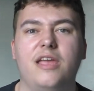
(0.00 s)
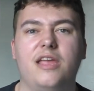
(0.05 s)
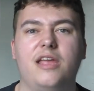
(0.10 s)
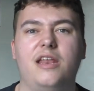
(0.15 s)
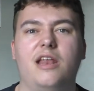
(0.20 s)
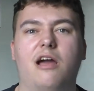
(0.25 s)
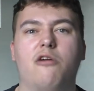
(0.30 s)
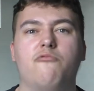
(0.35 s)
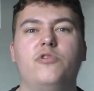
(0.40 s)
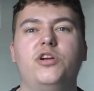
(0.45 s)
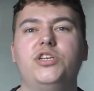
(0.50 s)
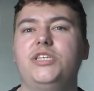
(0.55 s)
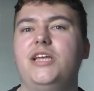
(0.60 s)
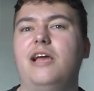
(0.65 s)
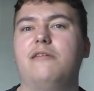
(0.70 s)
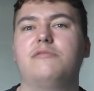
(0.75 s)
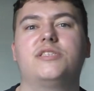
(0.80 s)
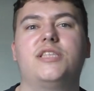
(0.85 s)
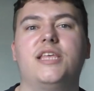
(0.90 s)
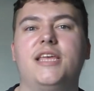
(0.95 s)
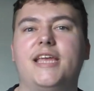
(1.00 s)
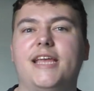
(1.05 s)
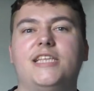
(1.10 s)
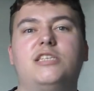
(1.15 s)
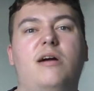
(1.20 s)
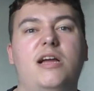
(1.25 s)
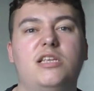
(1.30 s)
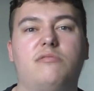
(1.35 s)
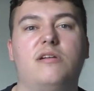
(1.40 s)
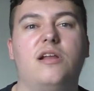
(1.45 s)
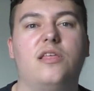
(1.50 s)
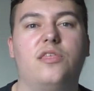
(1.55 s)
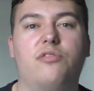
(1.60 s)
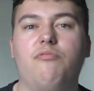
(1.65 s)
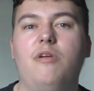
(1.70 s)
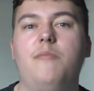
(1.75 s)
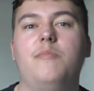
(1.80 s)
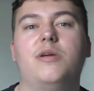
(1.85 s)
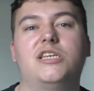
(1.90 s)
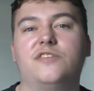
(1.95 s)
You know, originally I was thinking
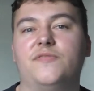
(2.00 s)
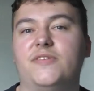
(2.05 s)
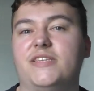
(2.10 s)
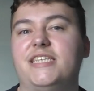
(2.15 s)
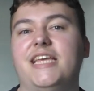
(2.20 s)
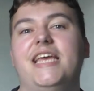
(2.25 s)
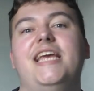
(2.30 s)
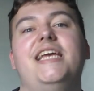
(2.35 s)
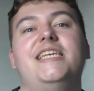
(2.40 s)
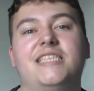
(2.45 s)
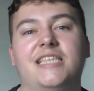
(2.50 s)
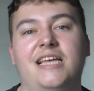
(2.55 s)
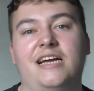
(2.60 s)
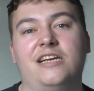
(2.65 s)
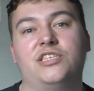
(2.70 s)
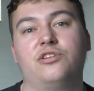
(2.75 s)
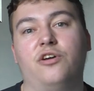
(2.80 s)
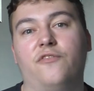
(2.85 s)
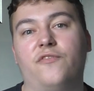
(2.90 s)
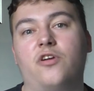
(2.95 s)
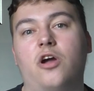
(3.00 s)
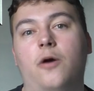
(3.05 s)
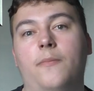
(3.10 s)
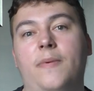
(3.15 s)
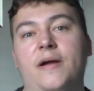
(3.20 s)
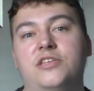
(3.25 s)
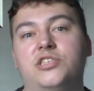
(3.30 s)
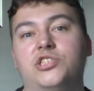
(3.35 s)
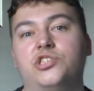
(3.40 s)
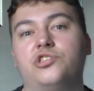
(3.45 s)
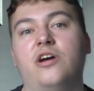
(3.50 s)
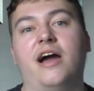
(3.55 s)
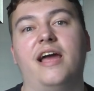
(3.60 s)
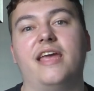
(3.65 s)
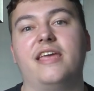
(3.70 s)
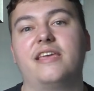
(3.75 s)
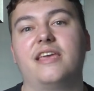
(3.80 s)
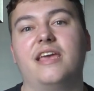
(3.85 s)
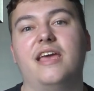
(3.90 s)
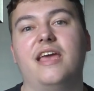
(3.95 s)
2023 because of a teaser that I saw for Copperhead
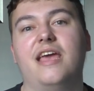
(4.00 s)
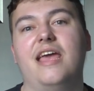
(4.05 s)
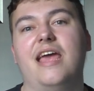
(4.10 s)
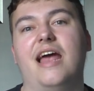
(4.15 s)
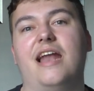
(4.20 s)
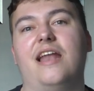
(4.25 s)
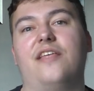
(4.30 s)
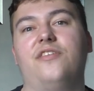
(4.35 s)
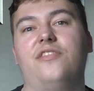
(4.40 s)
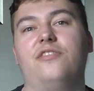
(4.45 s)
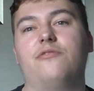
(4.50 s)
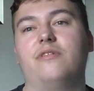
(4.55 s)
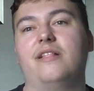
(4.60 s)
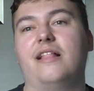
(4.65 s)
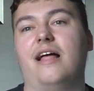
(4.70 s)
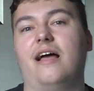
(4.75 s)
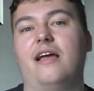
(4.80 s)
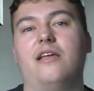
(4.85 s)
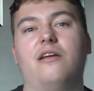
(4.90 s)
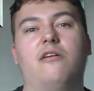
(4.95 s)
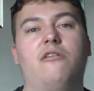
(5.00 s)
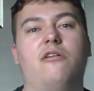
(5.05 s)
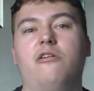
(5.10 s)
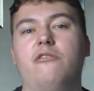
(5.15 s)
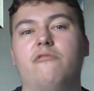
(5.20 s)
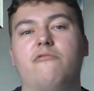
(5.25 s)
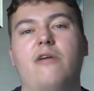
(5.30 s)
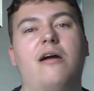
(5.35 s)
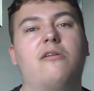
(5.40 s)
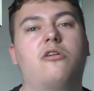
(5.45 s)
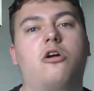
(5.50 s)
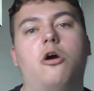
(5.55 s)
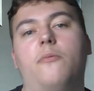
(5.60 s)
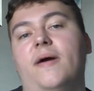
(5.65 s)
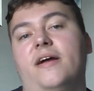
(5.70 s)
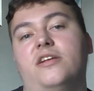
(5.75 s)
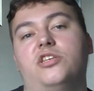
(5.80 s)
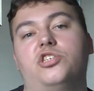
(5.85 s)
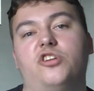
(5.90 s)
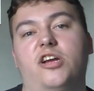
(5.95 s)
Strike, and I think they were like, or around
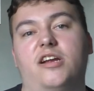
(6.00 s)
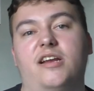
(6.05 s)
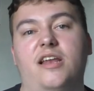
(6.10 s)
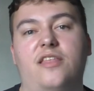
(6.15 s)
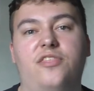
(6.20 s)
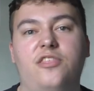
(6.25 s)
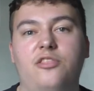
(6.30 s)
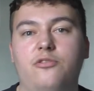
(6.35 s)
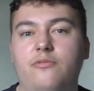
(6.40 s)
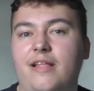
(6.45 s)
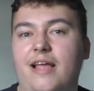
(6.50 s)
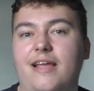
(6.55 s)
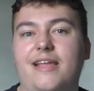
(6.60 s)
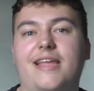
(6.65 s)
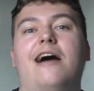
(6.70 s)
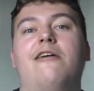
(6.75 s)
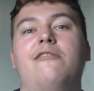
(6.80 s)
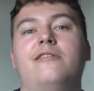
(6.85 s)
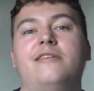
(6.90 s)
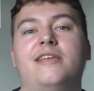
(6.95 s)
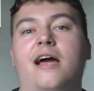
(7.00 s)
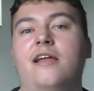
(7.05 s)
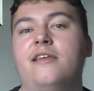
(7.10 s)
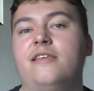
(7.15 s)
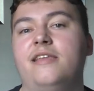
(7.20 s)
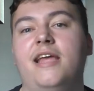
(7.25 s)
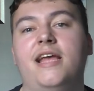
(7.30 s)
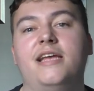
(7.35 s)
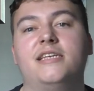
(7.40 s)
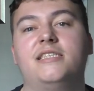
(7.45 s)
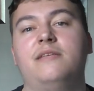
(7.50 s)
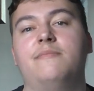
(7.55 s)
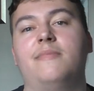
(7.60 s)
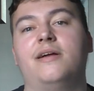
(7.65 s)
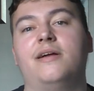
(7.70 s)
Copperhead Strike, and I think they were like counting down years, and they